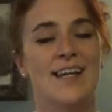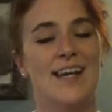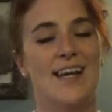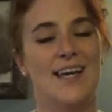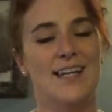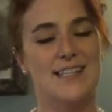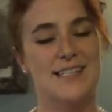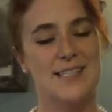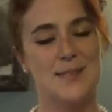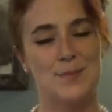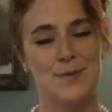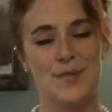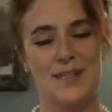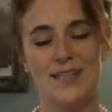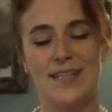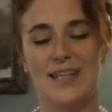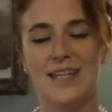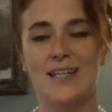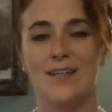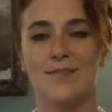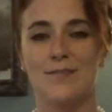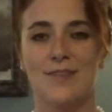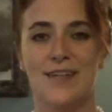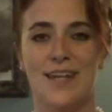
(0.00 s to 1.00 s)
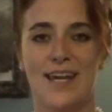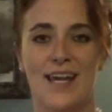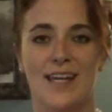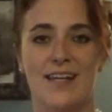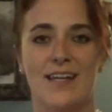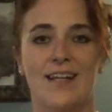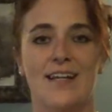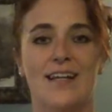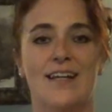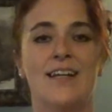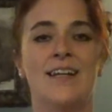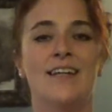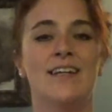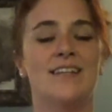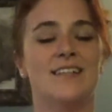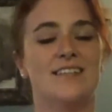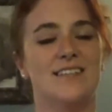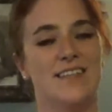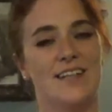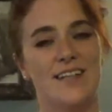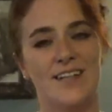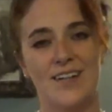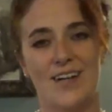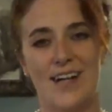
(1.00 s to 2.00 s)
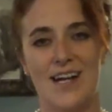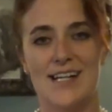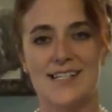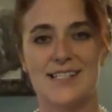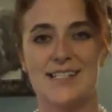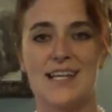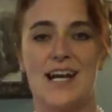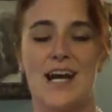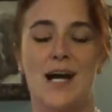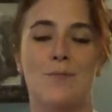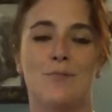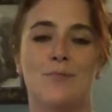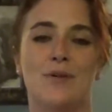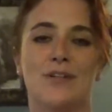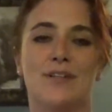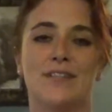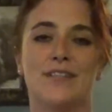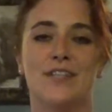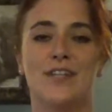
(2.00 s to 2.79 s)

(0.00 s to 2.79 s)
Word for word: And speaking of Canada, Young Grasshopper,